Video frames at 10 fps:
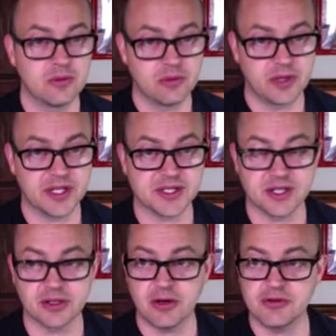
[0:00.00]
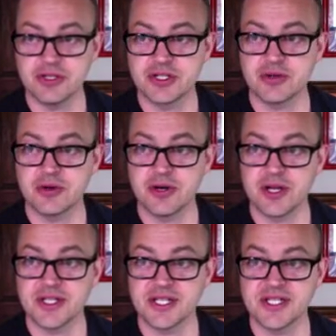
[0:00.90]
Gets to the grocery store
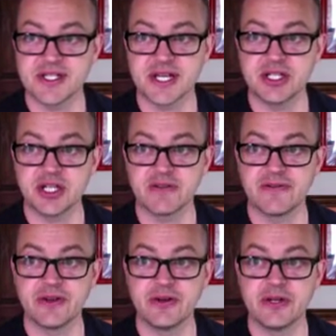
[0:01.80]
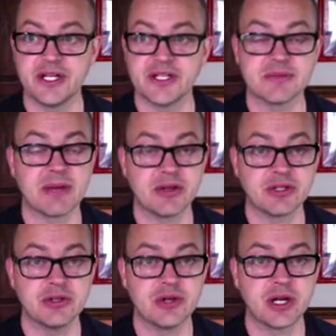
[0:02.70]
and sees that junk food is about
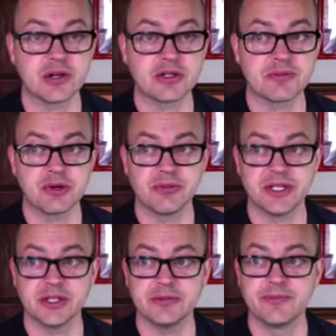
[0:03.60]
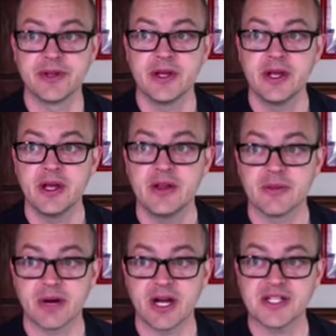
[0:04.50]
$2 per meal. The
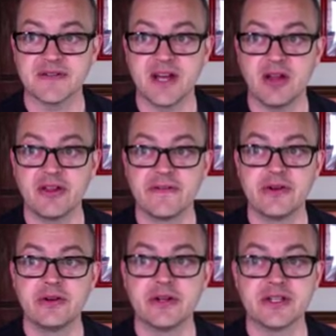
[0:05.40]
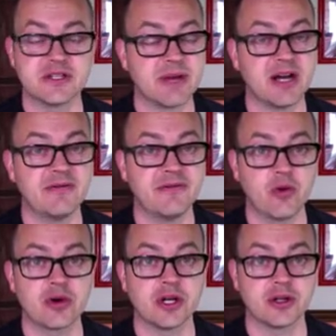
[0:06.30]
price of healthy food is about
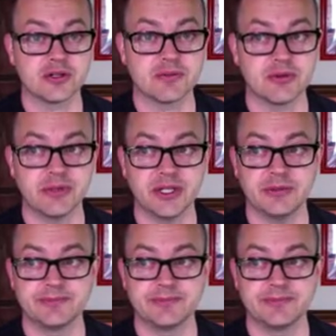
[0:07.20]
$4 per meal.